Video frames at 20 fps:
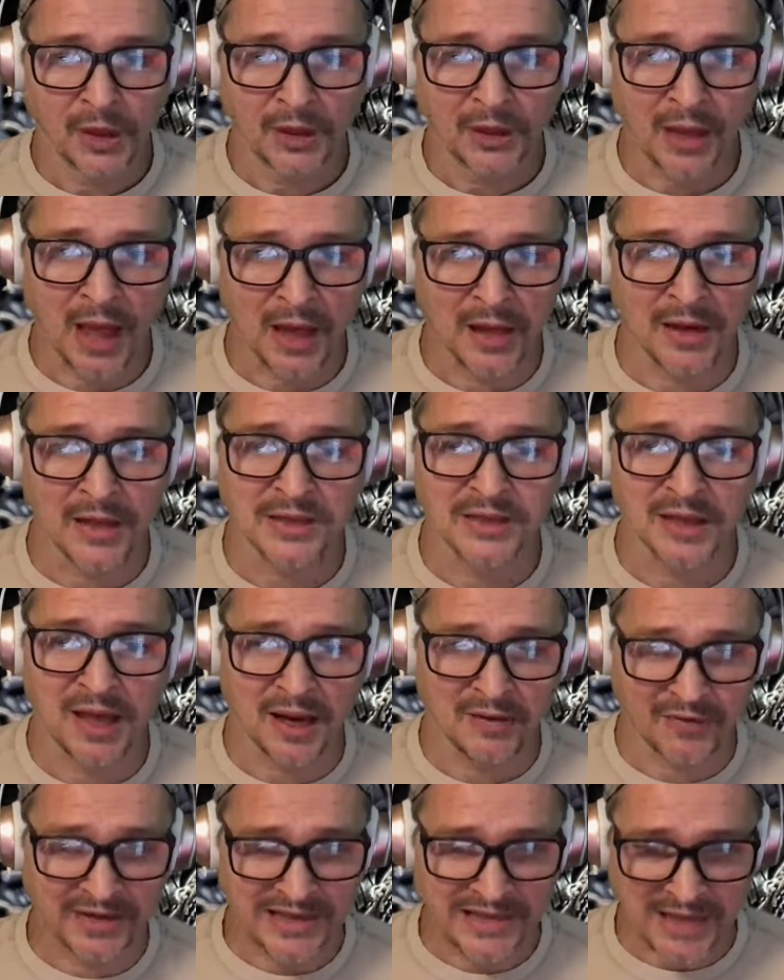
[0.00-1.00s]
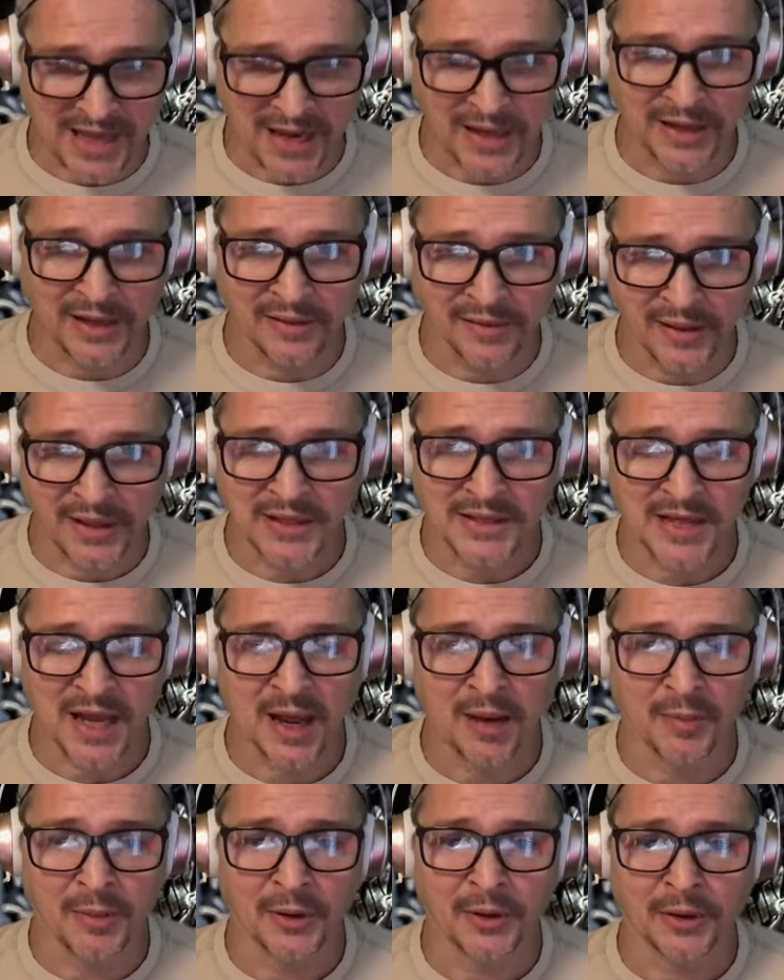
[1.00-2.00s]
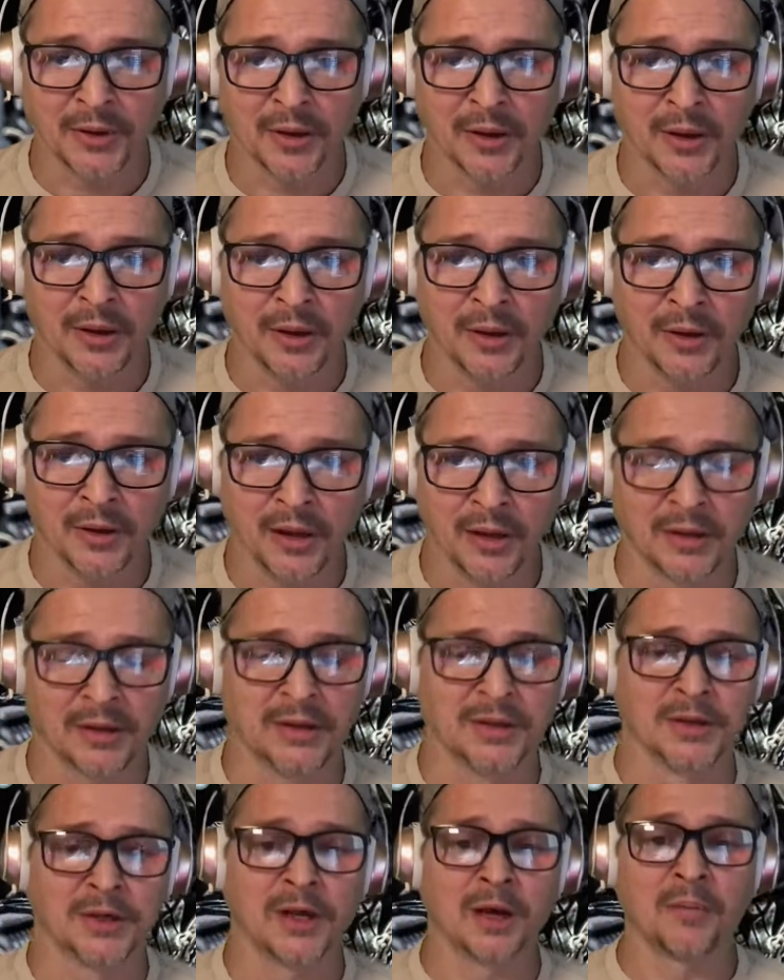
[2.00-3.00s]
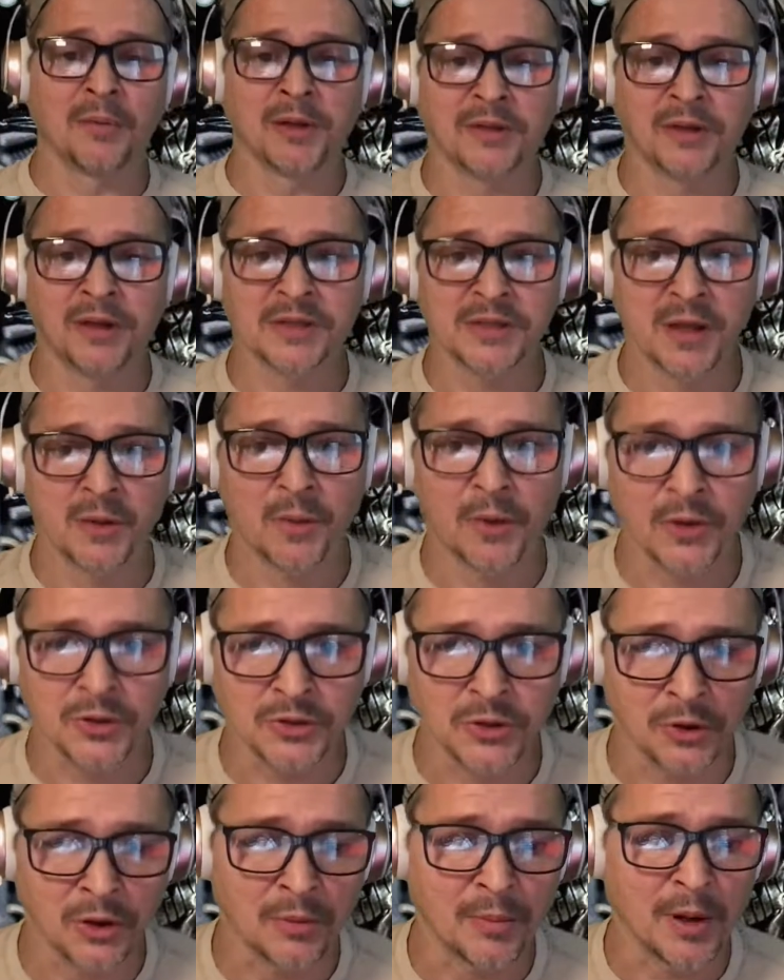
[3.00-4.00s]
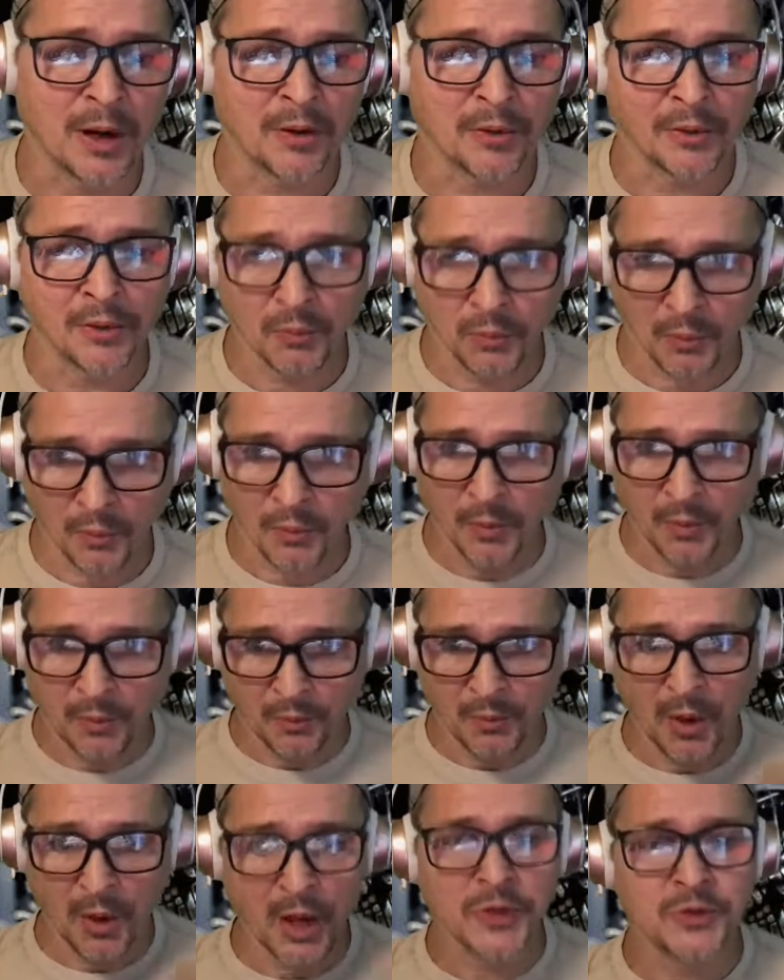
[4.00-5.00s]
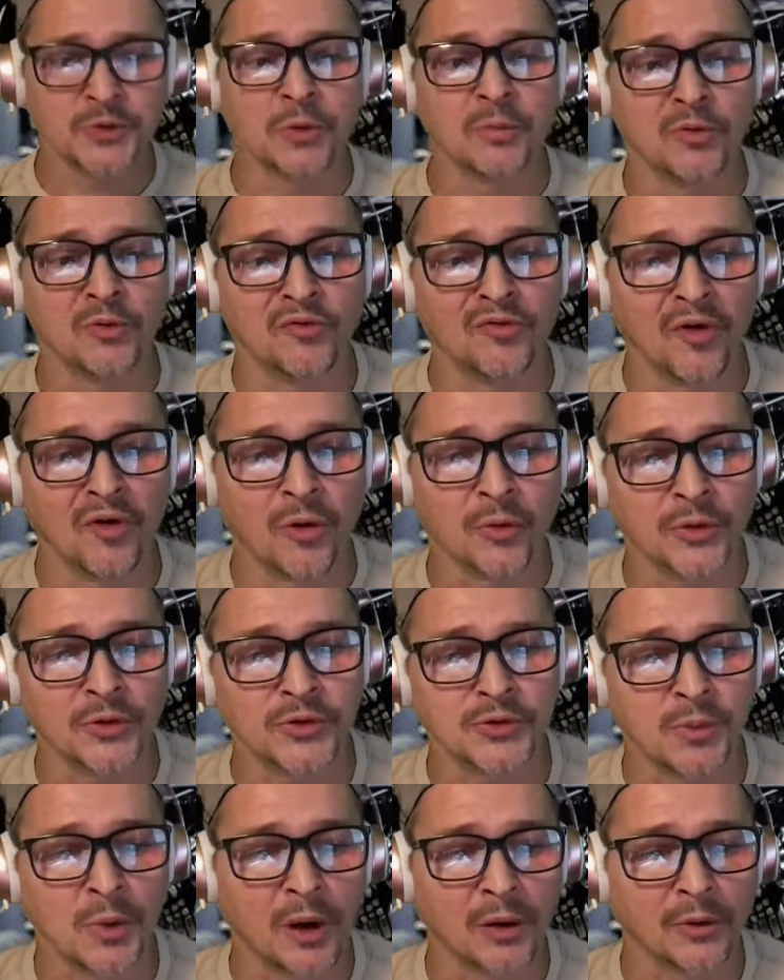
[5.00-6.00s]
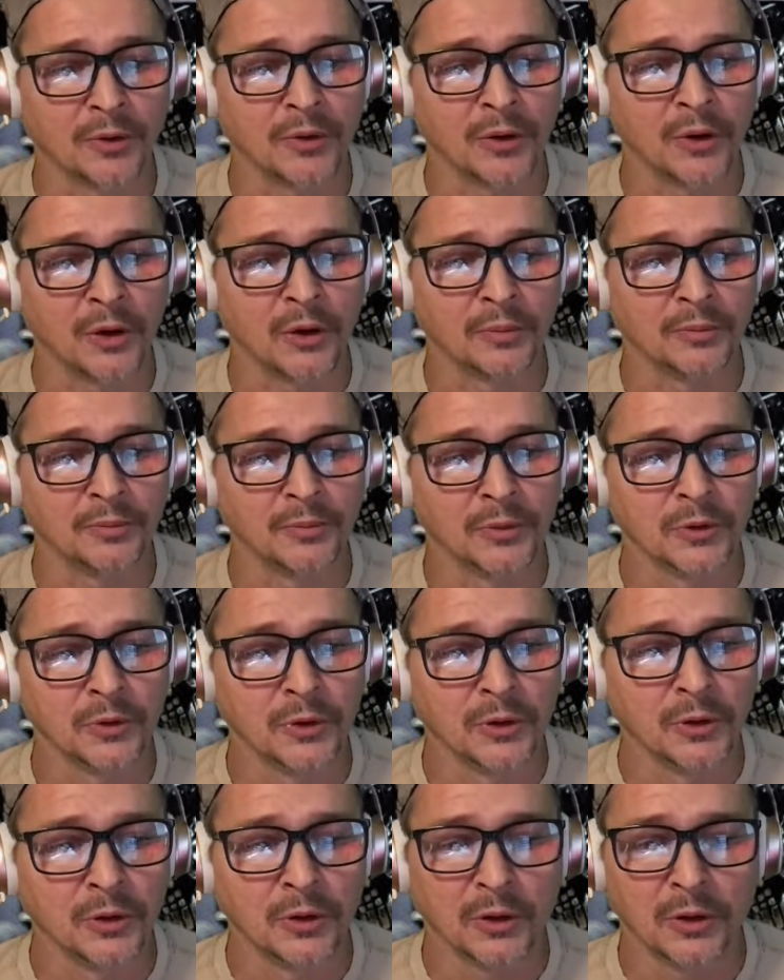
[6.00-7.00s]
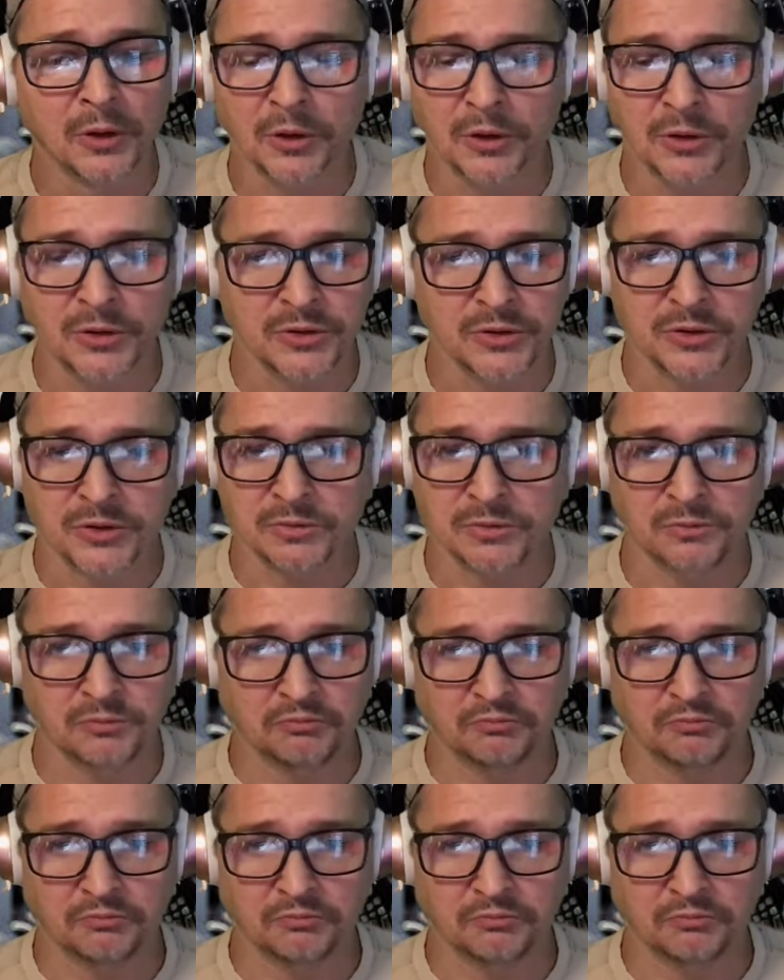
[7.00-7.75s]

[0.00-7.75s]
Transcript: lot, there's a lot of exciting things happening, and they're coming to things I want to talk about as we move forward as well. You know, it's